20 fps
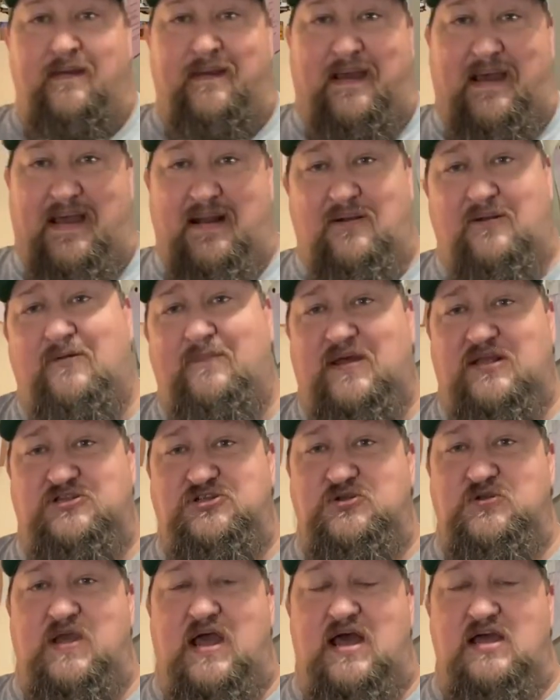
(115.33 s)
I don't know about
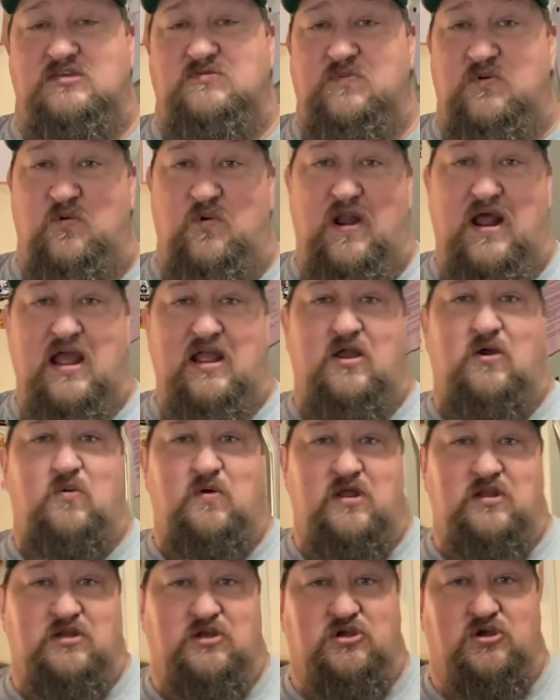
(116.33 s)
you guys, but when I go
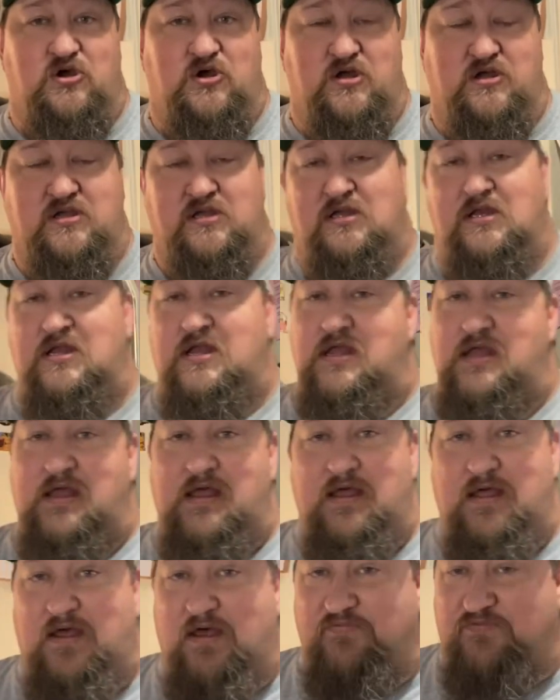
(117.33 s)
in to cook,
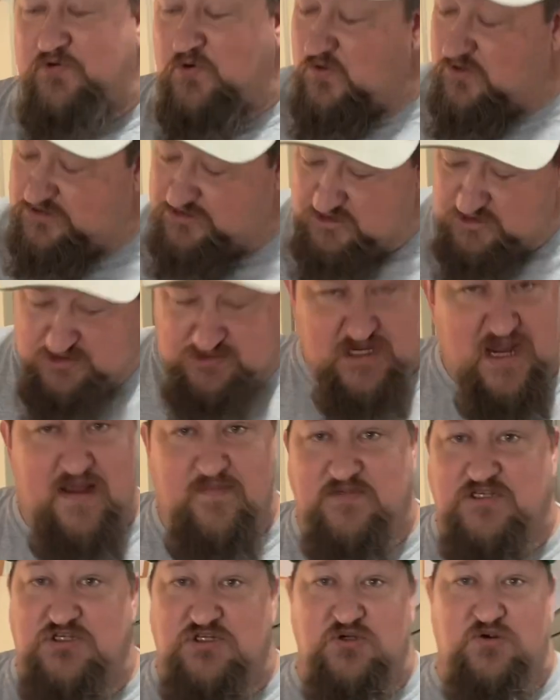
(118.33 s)
of course, there's
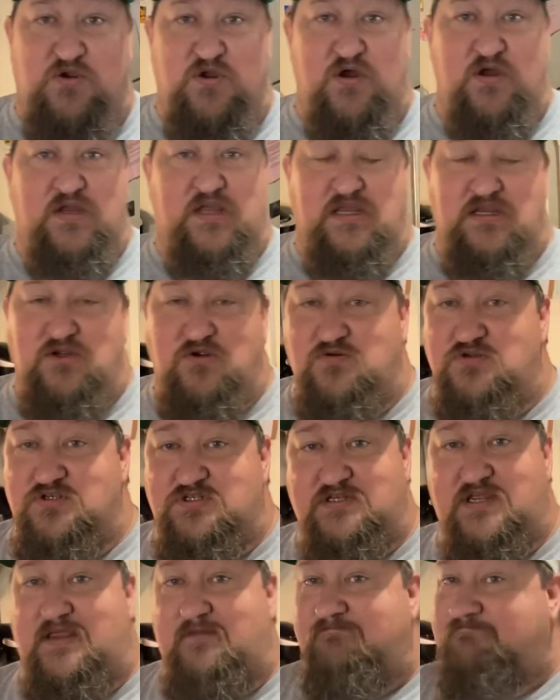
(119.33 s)
times that you cook and you
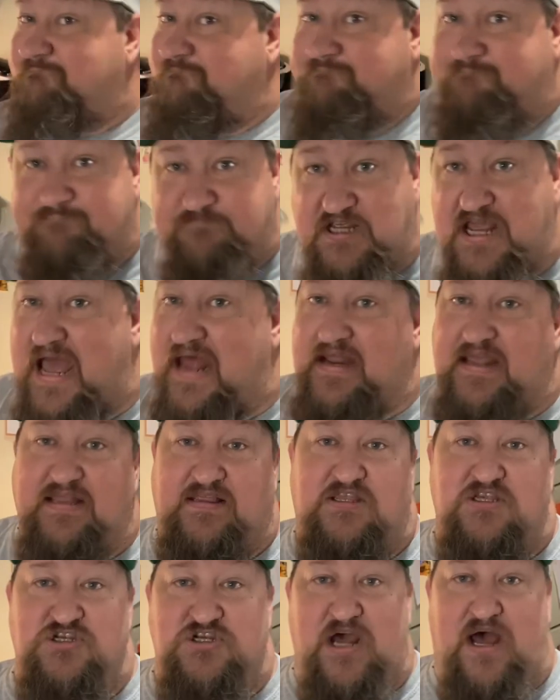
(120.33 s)
got to get
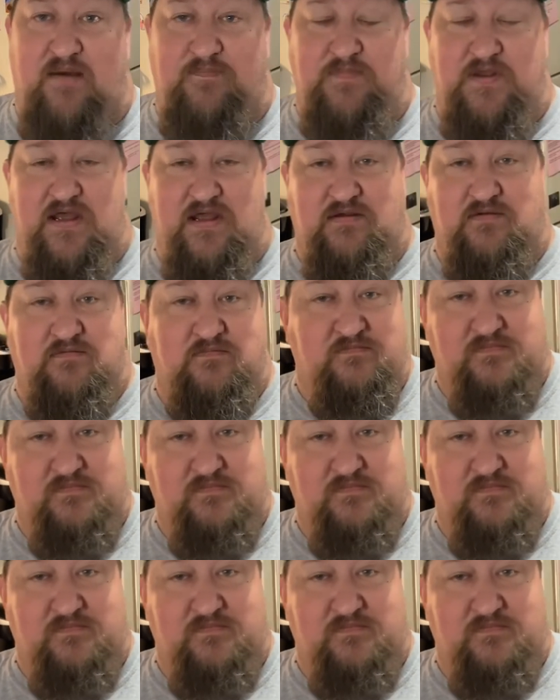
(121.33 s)
the job done.